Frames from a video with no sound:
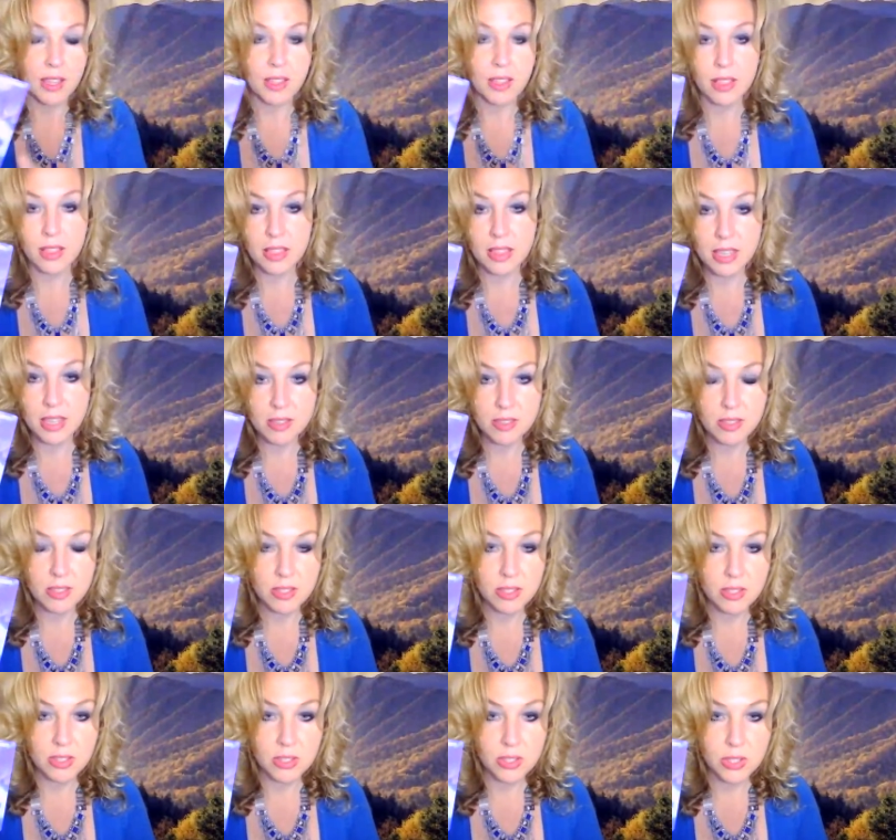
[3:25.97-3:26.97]

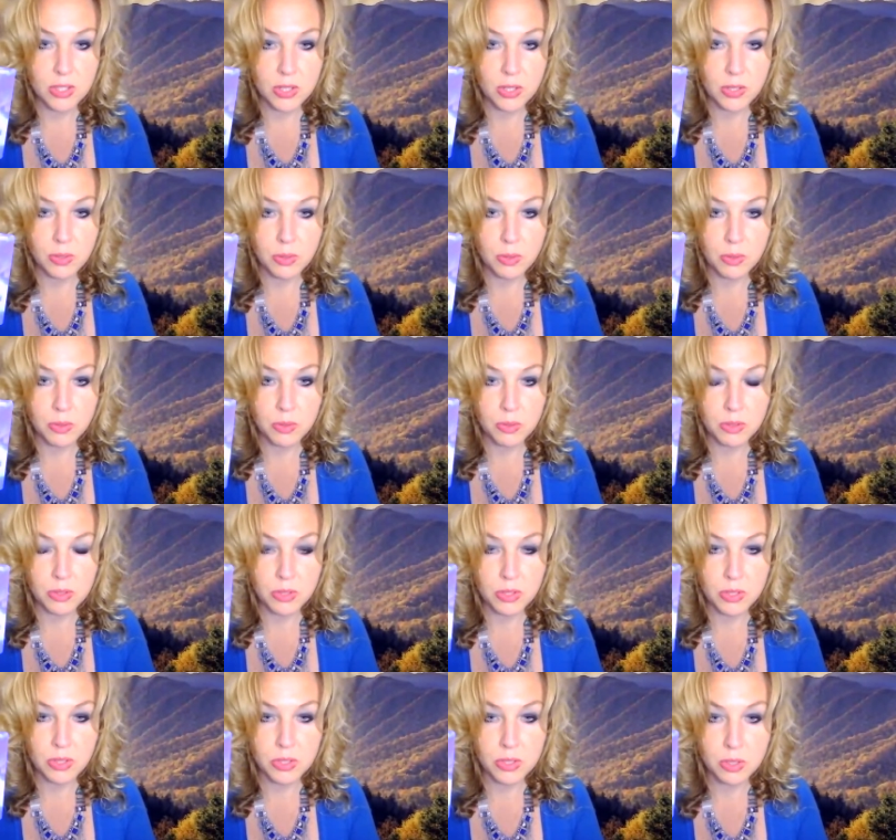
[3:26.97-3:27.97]
this to
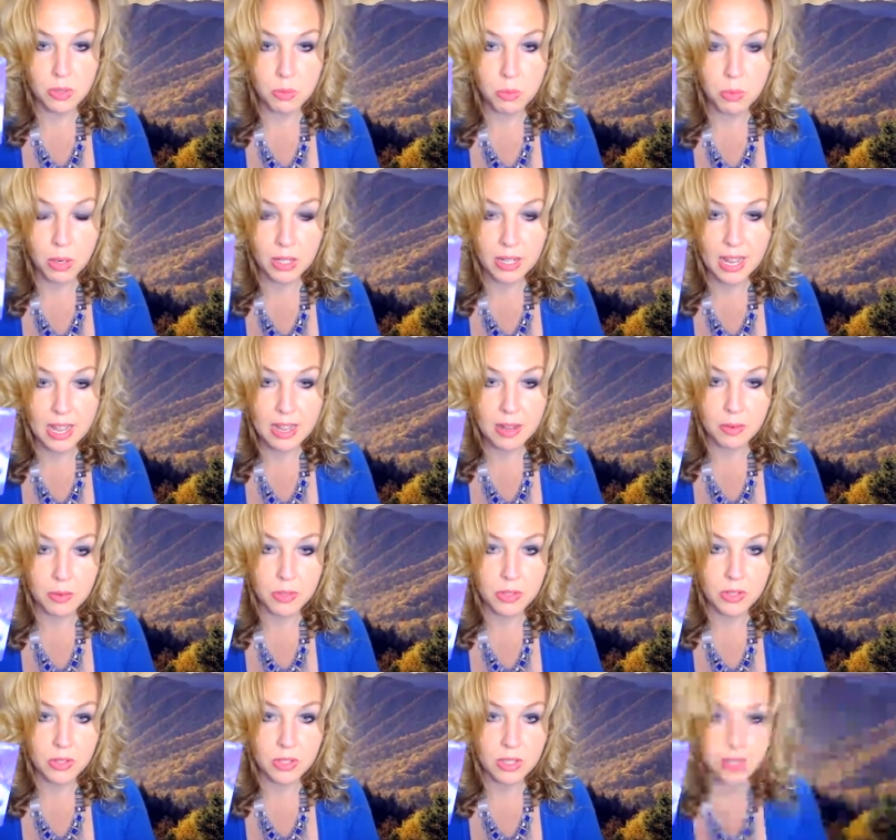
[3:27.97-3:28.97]
to work
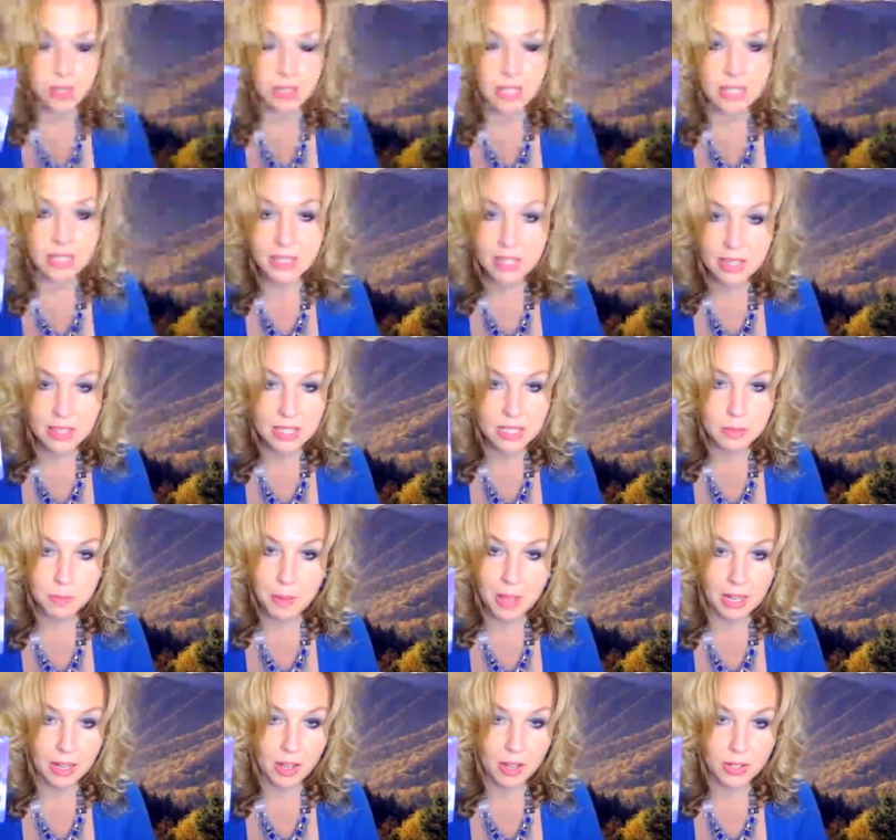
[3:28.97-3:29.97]
out. Let's get this
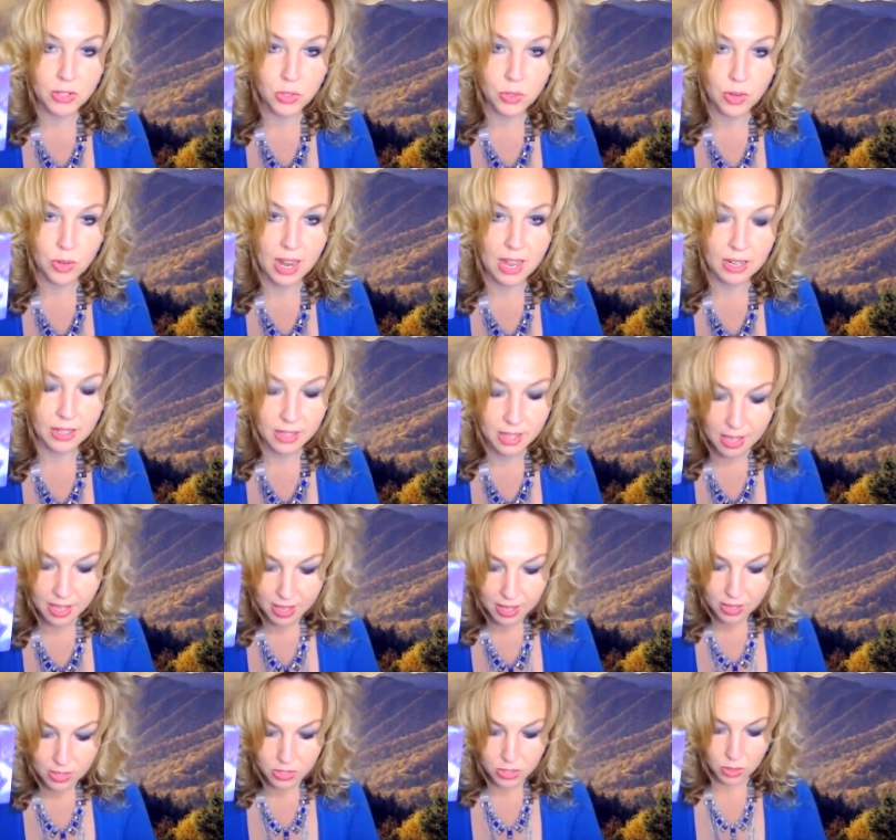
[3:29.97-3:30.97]
back on track.
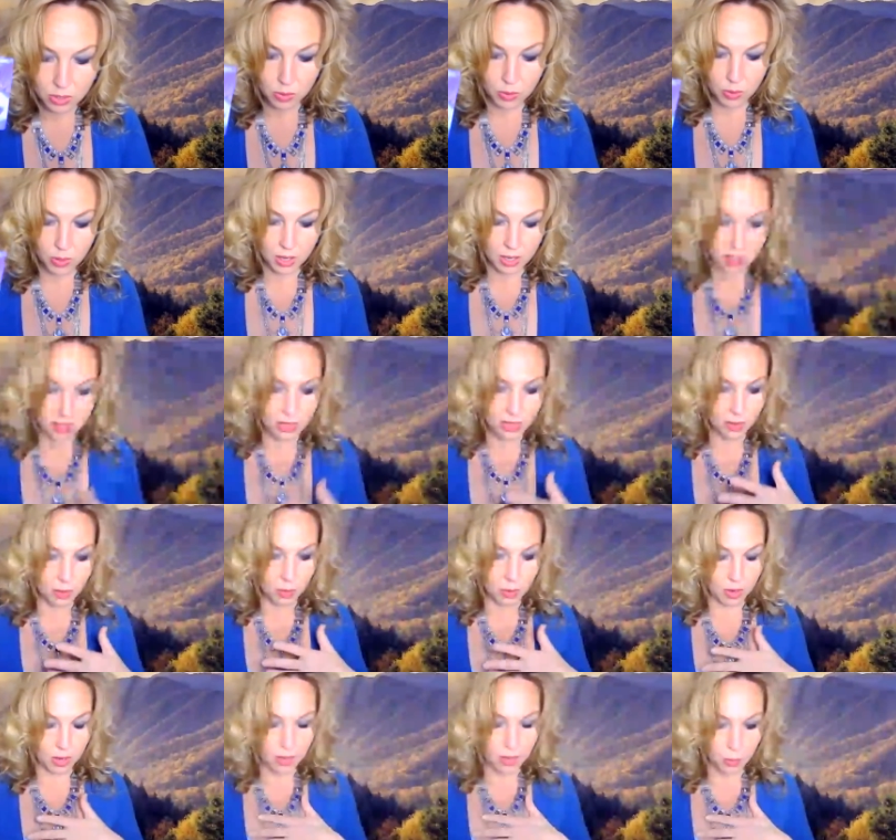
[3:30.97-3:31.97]
So
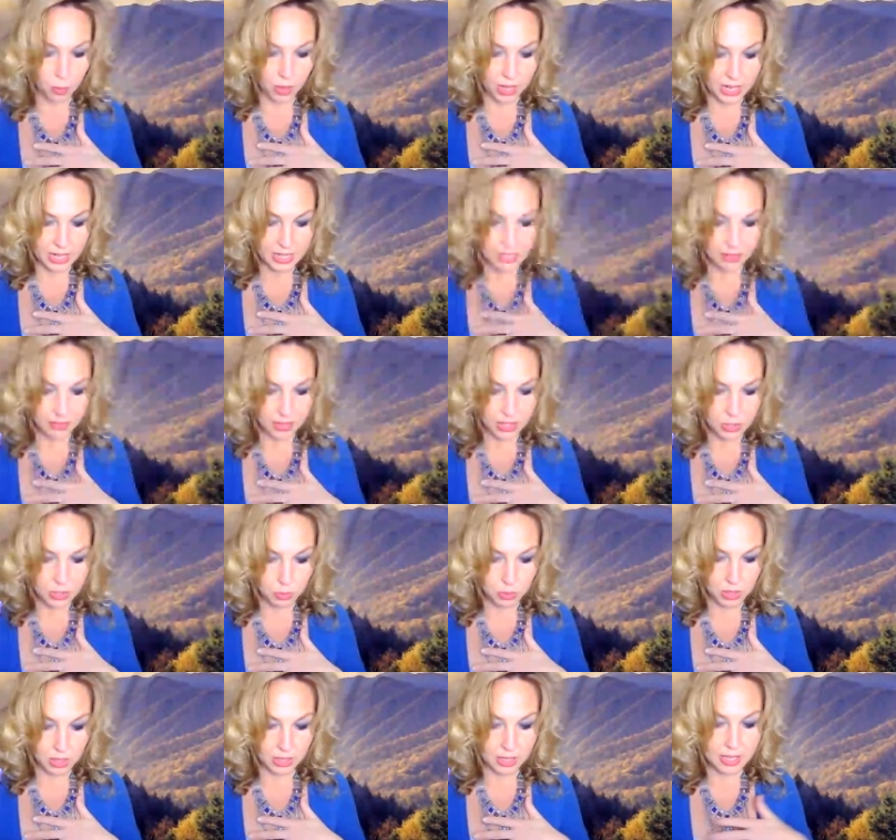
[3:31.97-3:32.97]
one
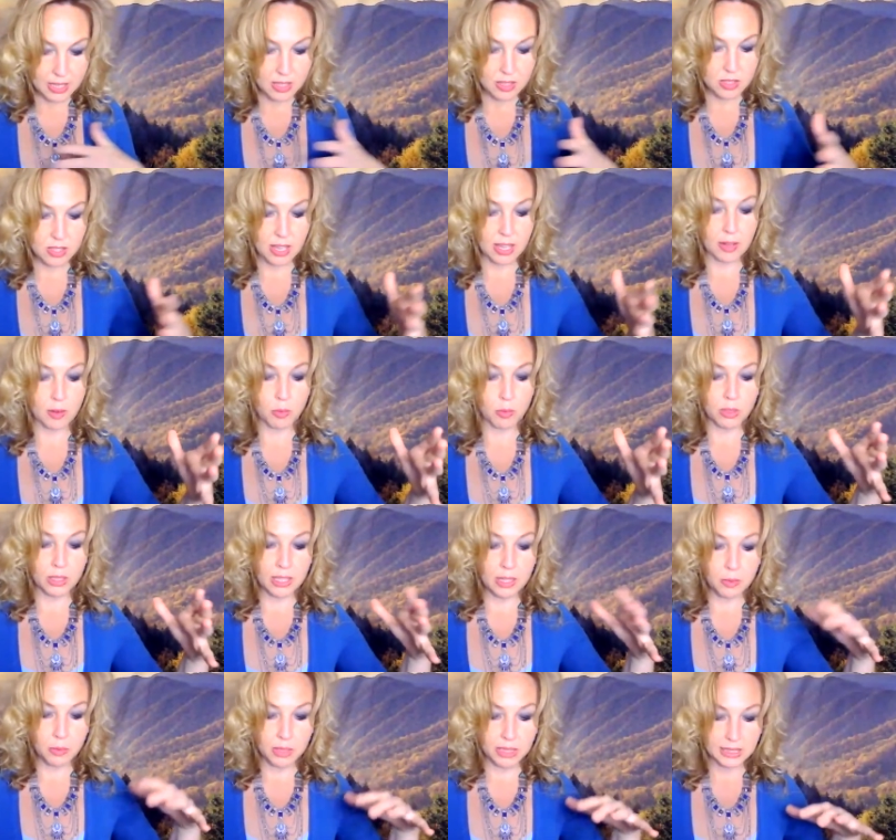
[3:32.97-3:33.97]
individual is like
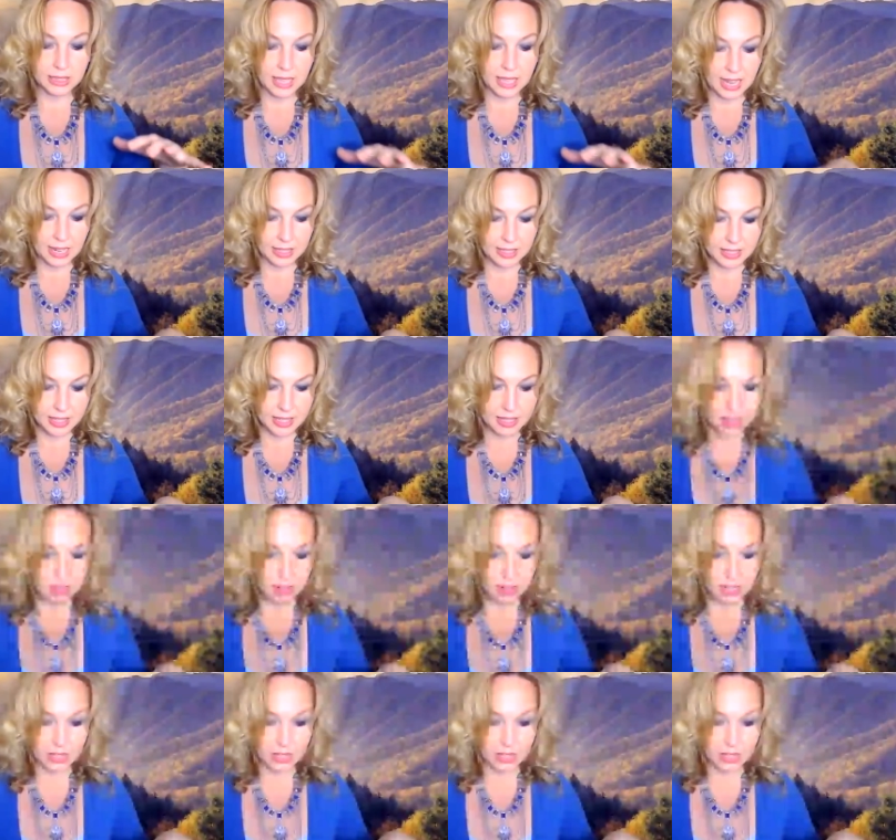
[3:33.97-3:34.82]
really relaxing their